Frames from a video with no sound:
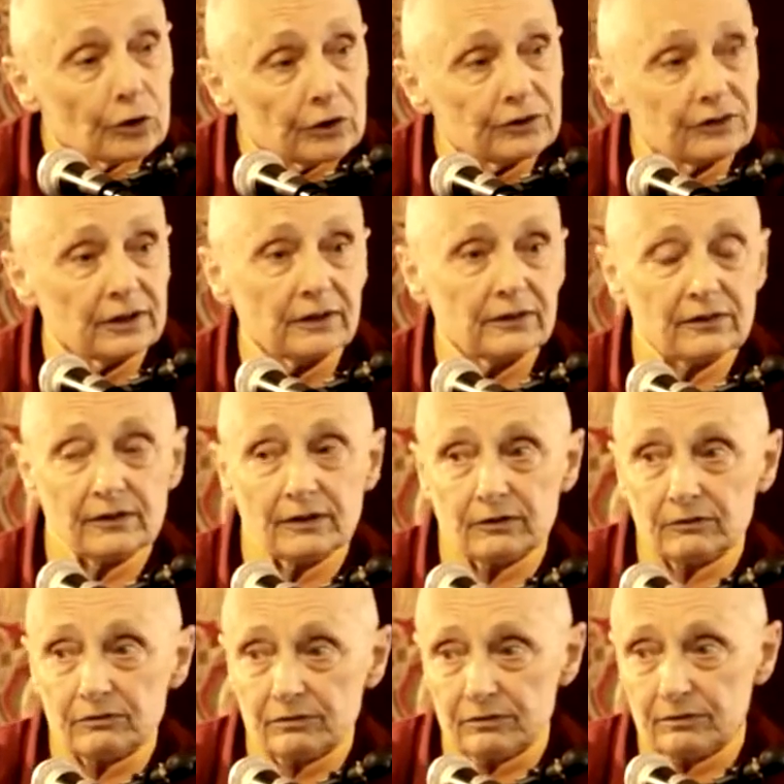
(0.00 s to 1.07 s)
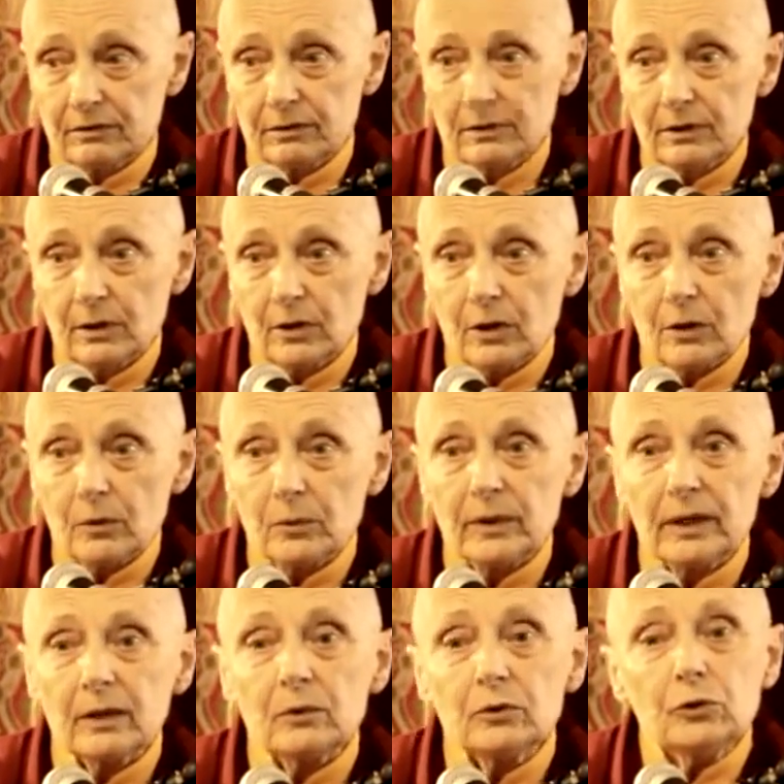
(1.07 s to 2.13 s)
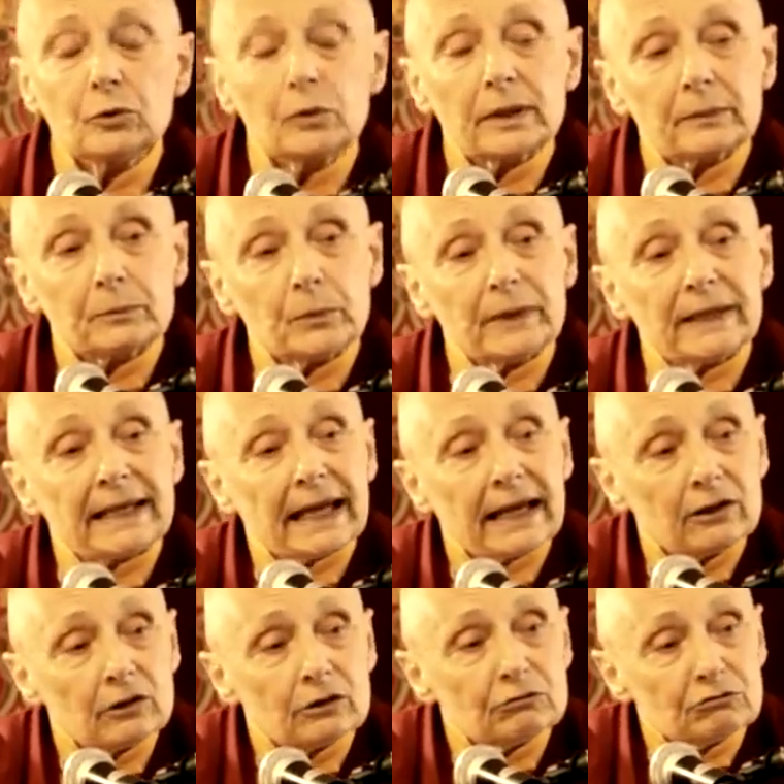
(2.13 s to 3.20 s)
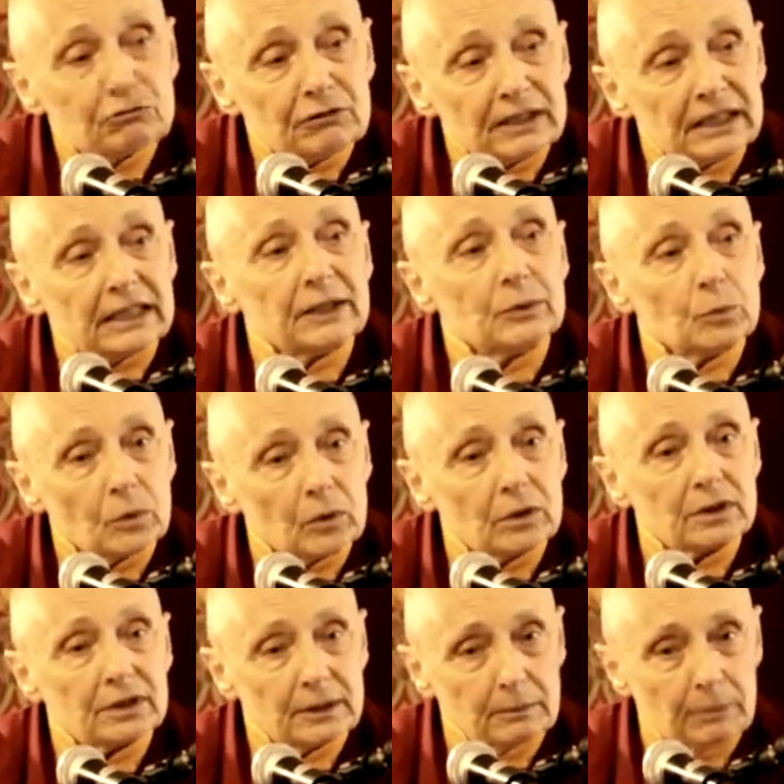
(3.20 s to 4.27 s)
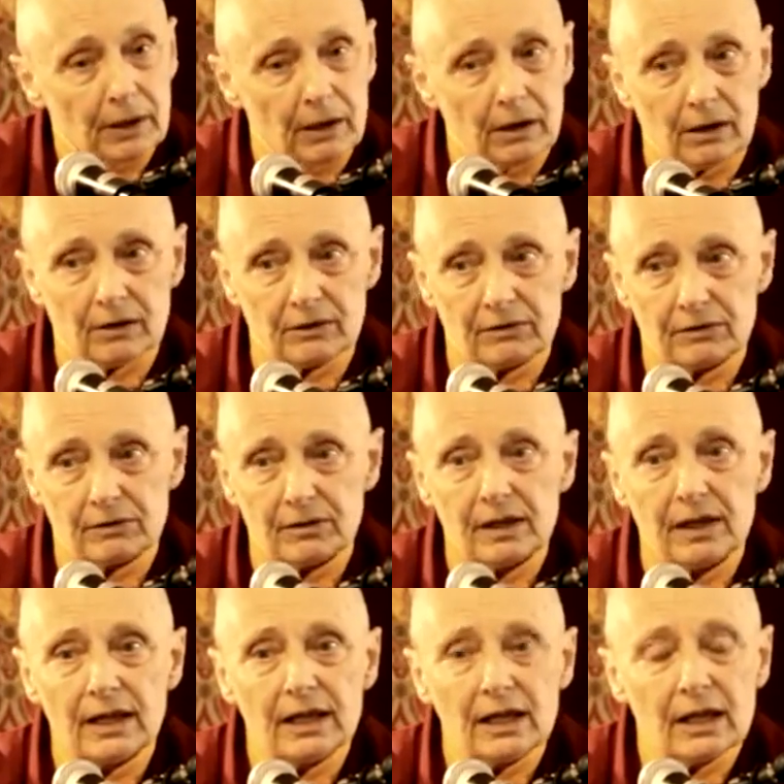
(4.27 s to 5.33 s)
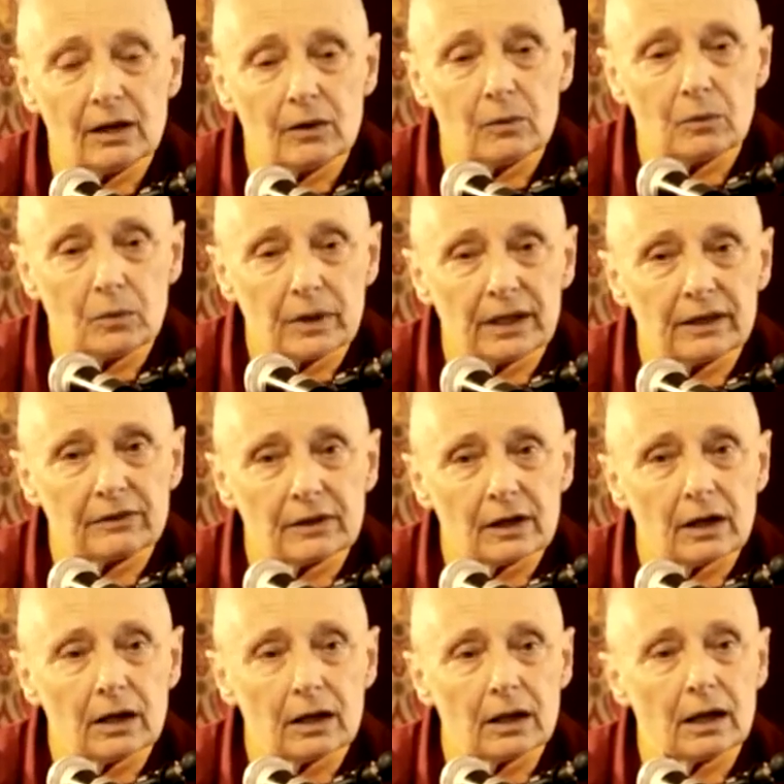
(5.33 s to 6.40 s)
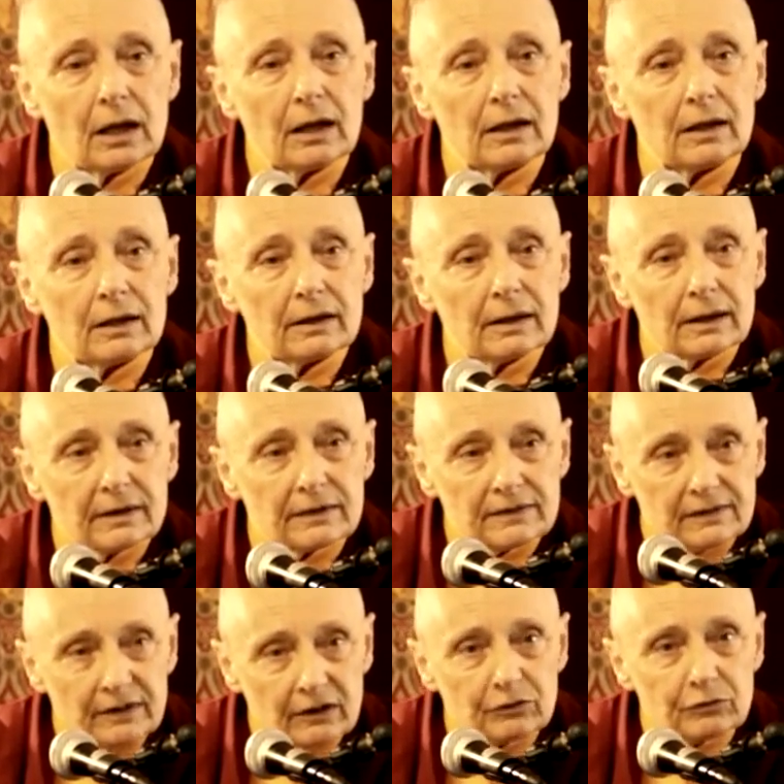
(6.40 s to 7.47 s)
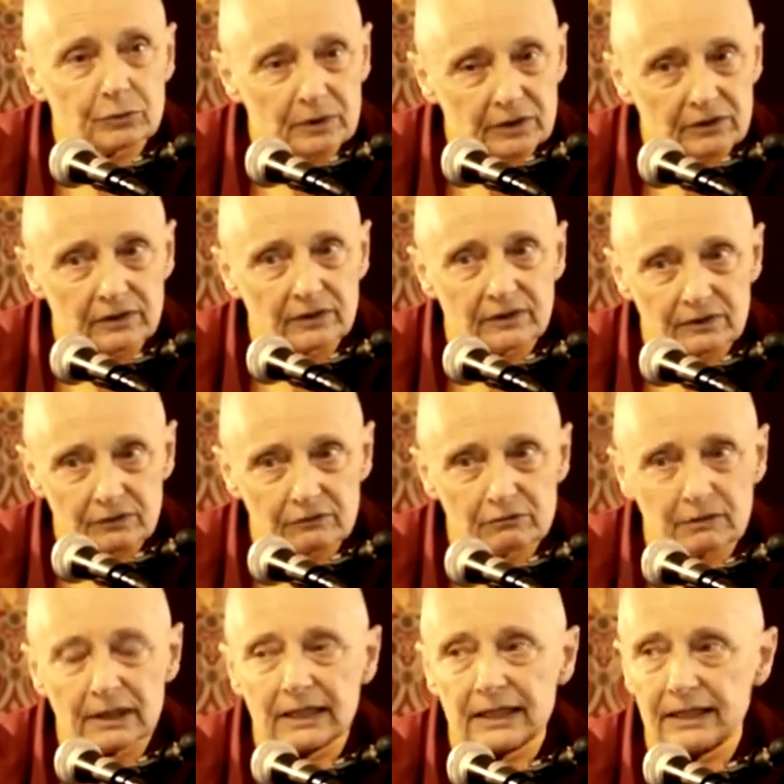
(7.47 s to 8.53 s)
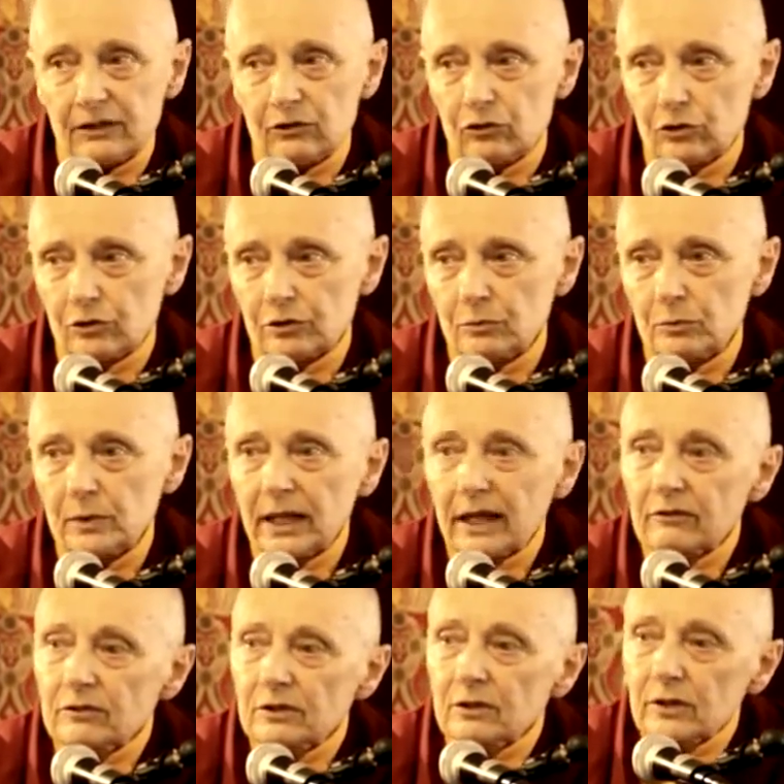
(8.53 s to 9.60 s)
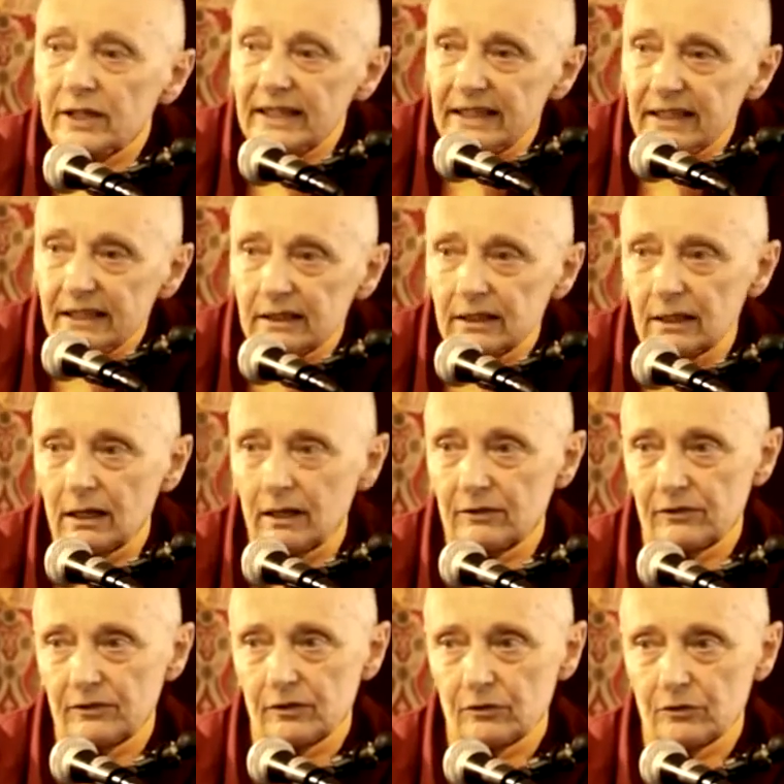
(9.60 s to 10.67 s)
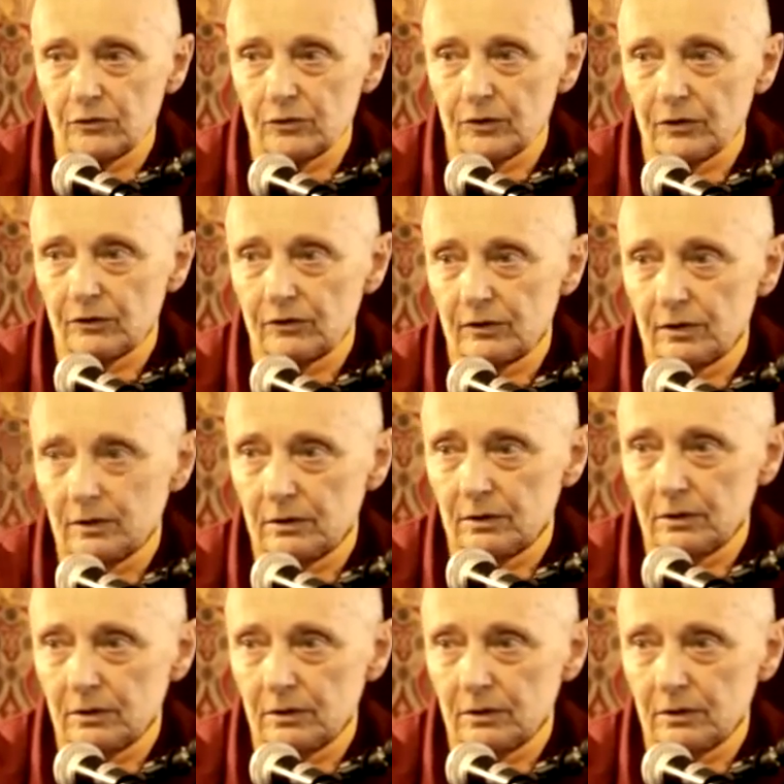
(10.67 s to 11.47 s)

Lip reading: hurting self. We cannot really walk the path with a self which is really injured. We have to heal ourselves first.